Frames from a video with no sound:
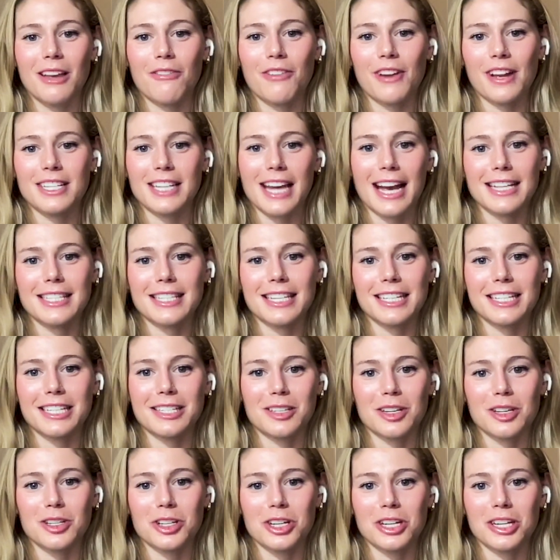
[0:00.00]
a fantastic
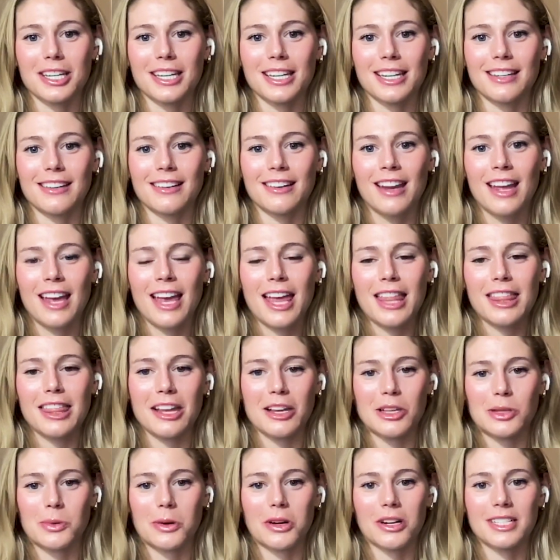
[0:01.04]
decision and
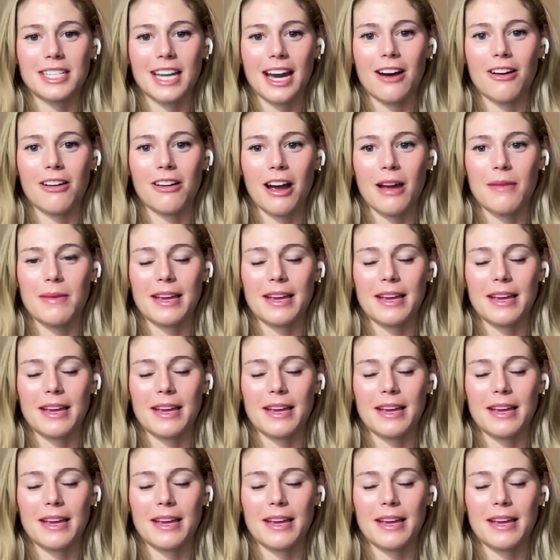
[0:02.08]
things worked out.